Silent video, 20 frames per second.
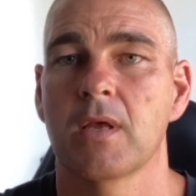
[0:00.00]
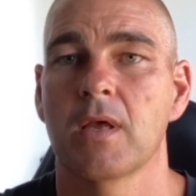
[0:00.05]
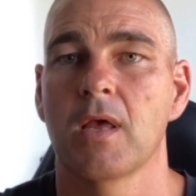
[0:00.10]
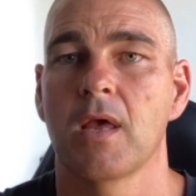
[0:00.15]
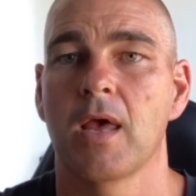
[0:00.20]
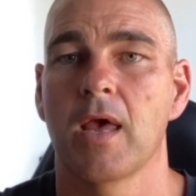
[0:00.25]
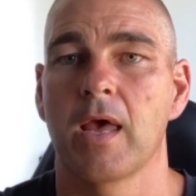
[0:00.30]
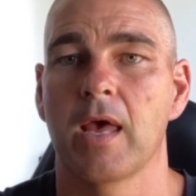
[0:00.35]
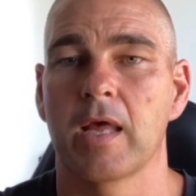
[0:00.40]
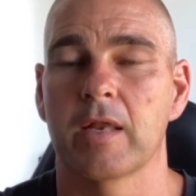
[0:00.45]

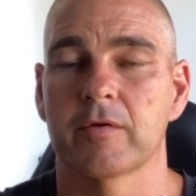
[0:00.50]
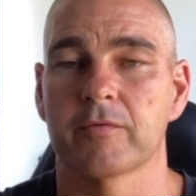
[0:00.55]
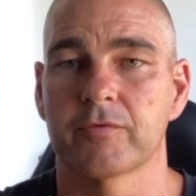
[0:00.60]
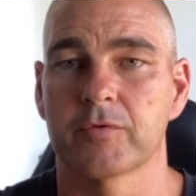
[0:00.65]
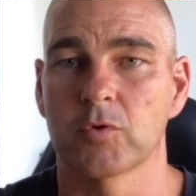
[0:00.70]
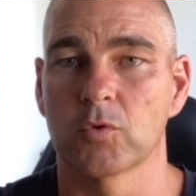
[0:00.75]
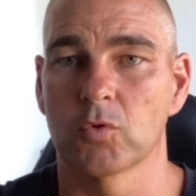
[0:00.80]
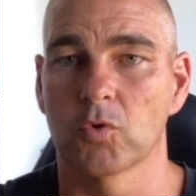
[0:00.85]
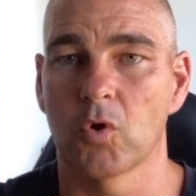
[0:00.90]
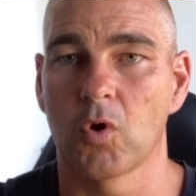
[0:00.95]
And if
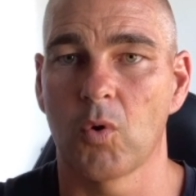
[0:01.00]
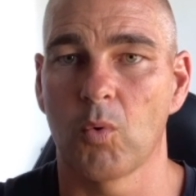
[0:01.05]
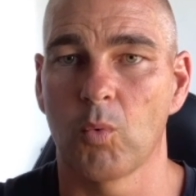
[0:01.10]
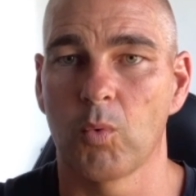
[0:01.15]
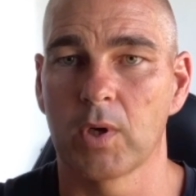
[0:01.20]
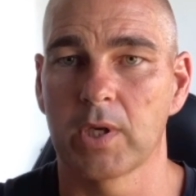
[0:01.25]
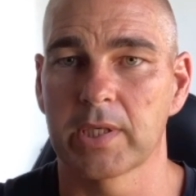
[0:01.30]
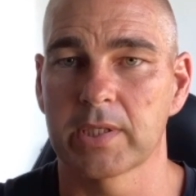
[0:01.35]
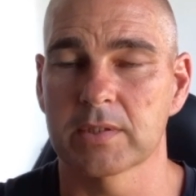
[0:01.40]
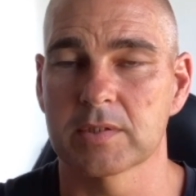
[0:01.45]
you're not
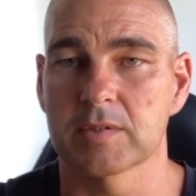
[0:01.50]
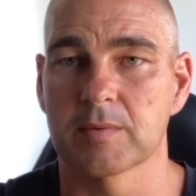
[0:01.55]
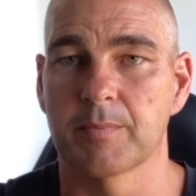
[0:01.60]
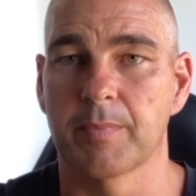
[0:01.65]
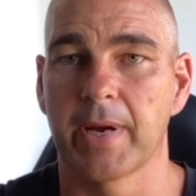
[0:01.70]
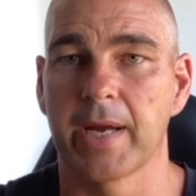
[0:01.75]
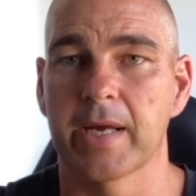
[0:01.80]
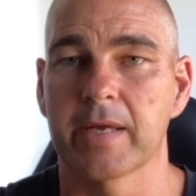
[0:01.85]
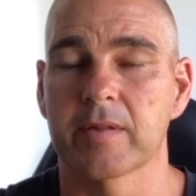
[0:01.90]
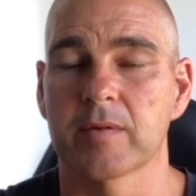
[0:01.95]
willing to
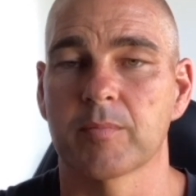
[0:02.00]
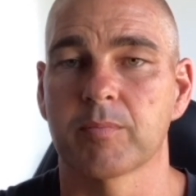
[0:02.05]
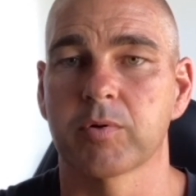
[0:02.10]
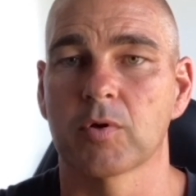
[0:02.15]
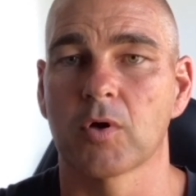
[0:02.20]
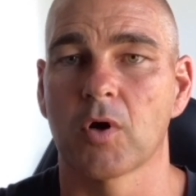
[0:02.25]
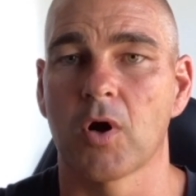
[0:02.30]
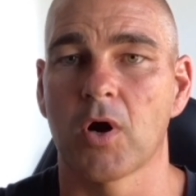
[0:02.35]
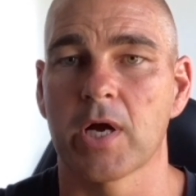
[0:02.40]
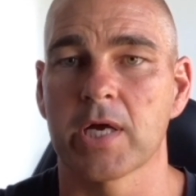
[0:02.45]
pay the
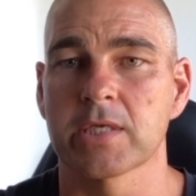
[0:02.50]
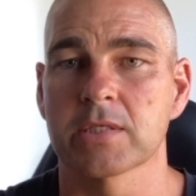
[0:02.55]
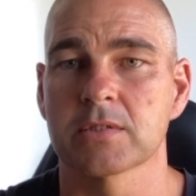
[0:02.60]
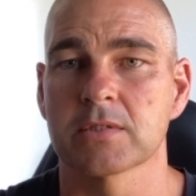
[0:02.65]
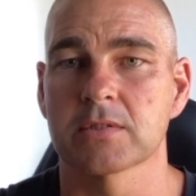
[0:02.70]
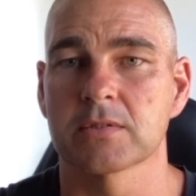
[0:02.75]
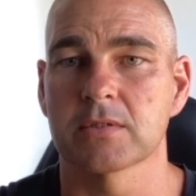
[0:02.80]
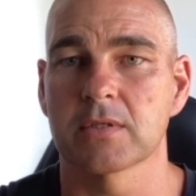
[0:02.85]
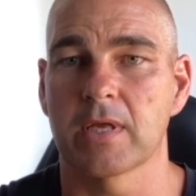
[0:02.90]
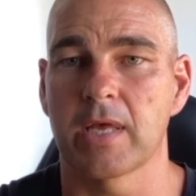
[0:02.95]

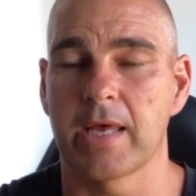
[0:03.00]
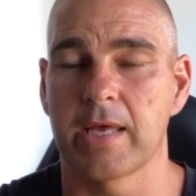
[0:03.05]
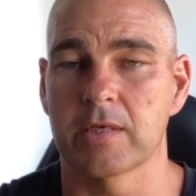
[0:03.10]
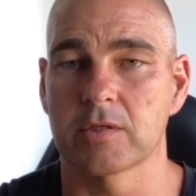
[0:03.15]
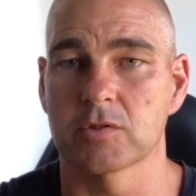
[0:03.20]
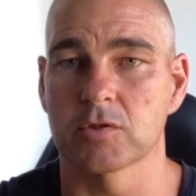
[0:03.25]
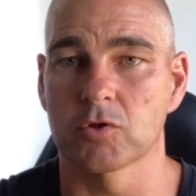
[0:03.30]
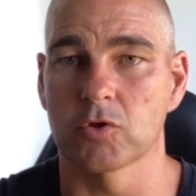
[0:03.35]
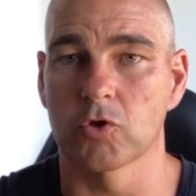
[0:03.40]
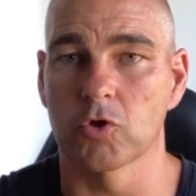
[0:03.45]
price and
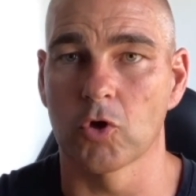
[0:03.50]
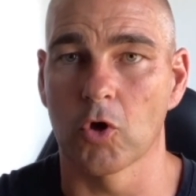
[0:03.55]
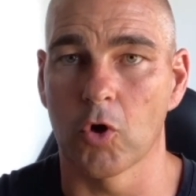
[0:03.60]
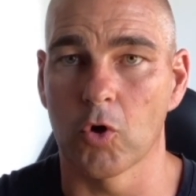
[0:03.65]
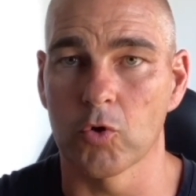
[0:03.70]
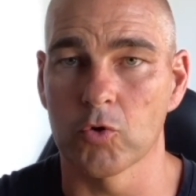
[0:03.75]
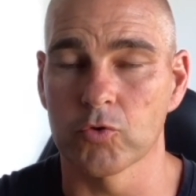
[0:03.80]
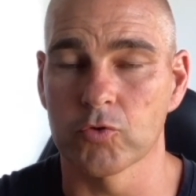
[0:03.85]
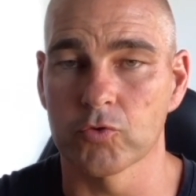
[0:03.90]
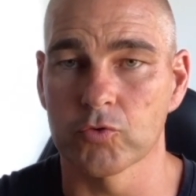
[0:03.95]
to
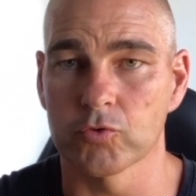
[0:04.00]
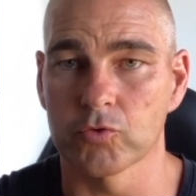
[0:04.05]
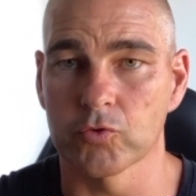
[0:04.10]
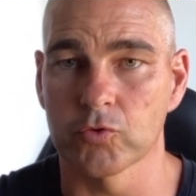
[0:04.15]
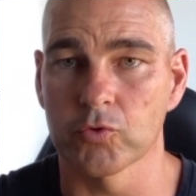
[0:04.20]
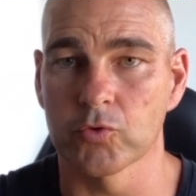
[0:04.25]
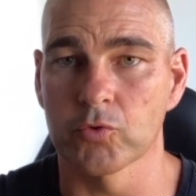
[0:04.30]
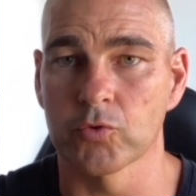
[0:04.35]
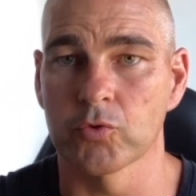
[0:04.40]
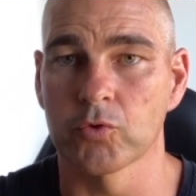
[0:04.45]
go
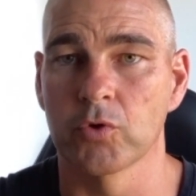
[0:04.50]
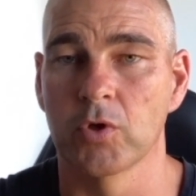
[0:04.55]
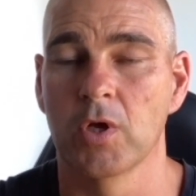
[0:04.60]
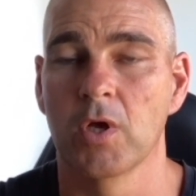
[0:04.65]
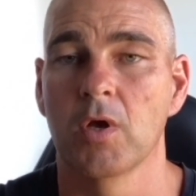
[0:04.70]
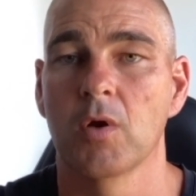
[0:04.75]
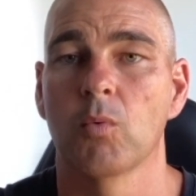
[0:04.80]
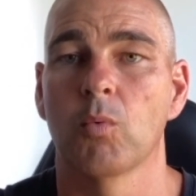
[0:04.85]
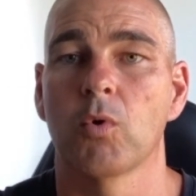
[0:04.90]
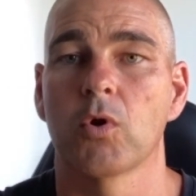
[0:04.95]
through
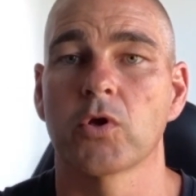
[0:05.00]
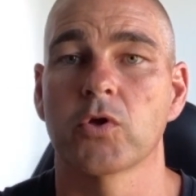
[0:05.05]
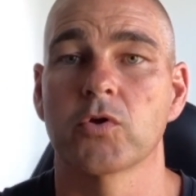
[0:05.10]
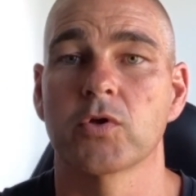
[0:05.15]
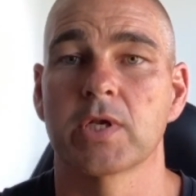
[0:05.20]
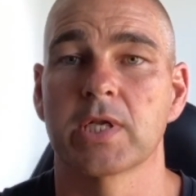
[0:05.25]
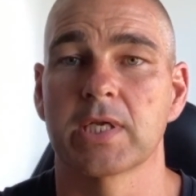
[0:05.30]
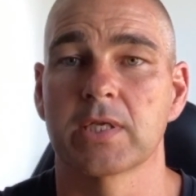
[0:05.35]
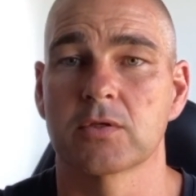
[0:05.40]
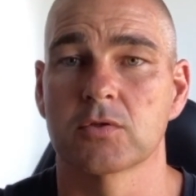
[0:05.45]
what you
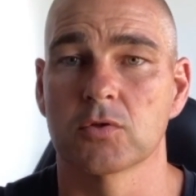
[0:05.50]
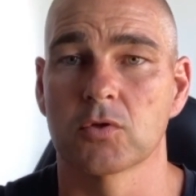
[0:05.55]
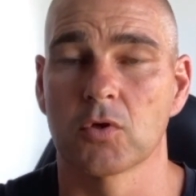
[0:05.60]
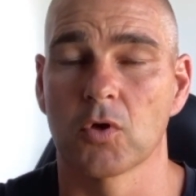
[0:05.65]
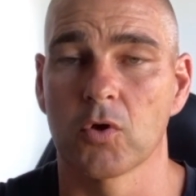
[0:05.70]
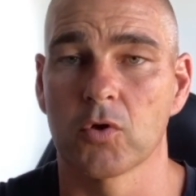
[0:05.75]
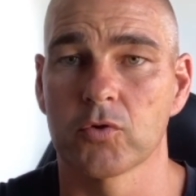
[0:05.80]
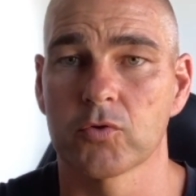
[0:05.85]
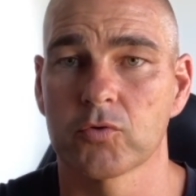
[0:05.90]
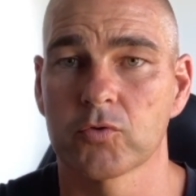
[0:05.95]
need to
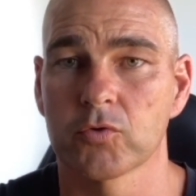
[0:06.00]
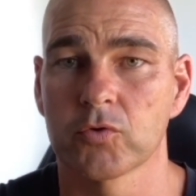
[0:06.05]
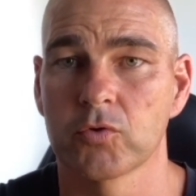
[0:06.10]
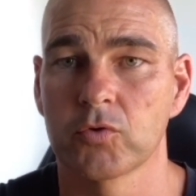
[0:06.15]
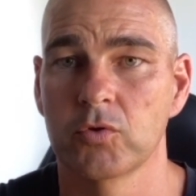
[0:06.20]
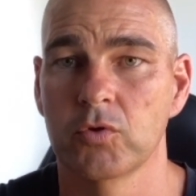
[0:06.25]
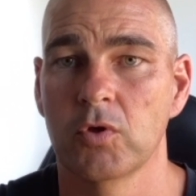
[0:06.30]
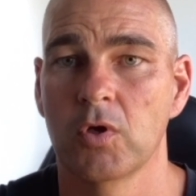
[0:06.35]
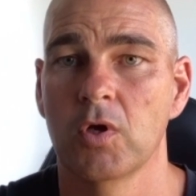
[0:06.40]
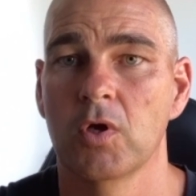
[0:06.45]
go
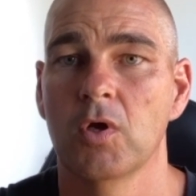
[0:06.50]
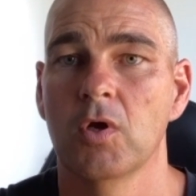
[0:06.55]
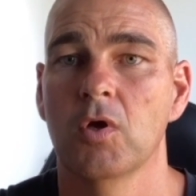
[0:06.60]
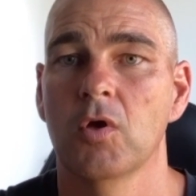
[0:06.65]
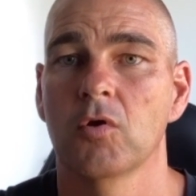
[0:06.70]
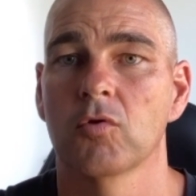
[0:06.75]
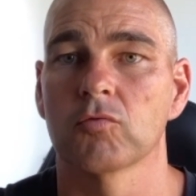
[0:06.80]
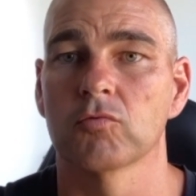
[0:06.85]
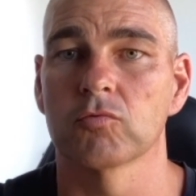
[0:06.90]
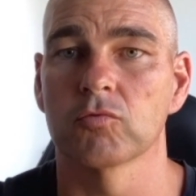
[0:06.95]
through,
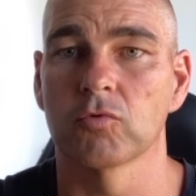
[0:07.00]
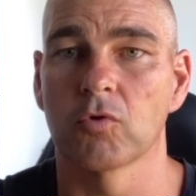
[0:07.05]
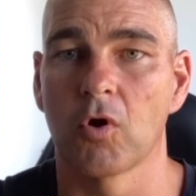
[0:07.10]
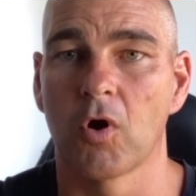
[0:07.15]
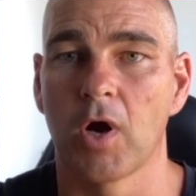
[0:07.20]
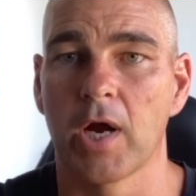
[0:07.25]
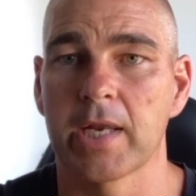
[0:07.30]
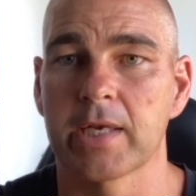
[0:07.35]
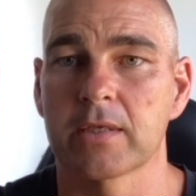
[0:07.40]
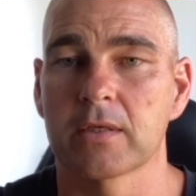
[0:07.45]

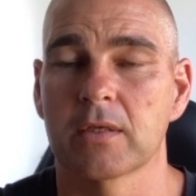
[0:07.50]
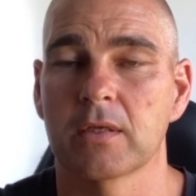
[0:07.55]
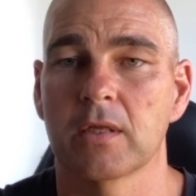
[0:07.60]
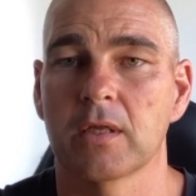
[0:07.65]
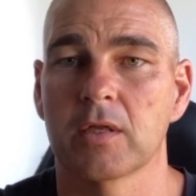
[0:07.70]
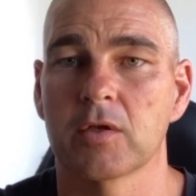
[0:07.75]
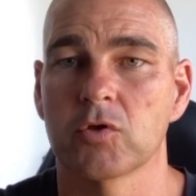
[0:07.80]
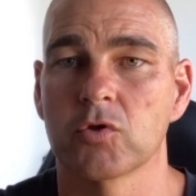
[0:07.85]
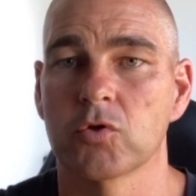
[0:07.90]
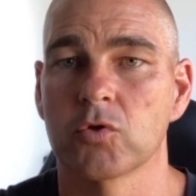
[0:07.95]
write a
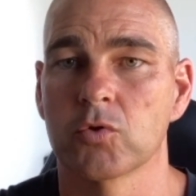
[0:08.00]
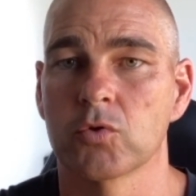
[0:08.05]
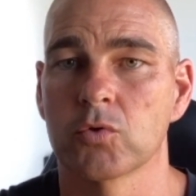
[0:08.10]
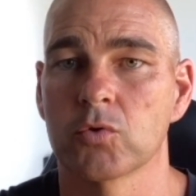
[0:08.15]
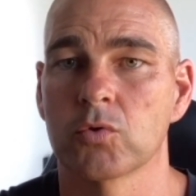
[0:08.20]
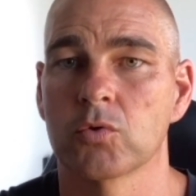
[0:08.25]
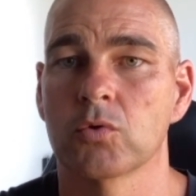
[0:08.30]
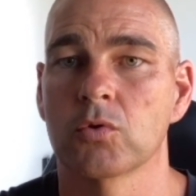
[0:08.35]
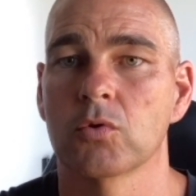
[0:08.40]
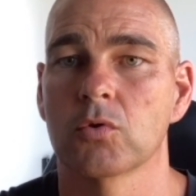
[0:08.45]

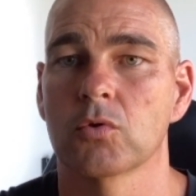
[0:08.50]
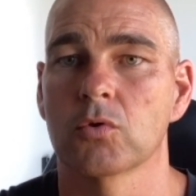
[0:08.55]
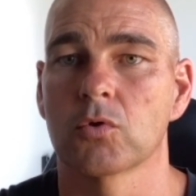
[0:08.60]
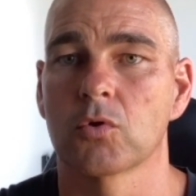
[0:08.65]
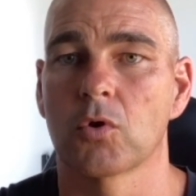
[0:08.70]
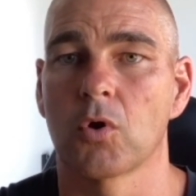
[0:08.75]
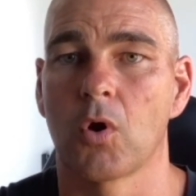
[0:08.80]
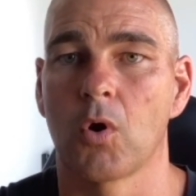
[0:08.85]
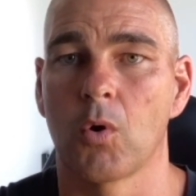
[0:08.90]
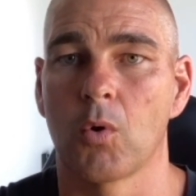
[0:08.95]
new
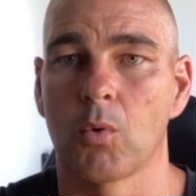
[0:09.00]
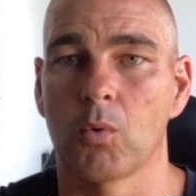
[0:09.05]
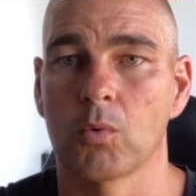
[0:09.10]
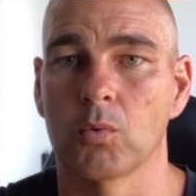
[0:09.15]
goal.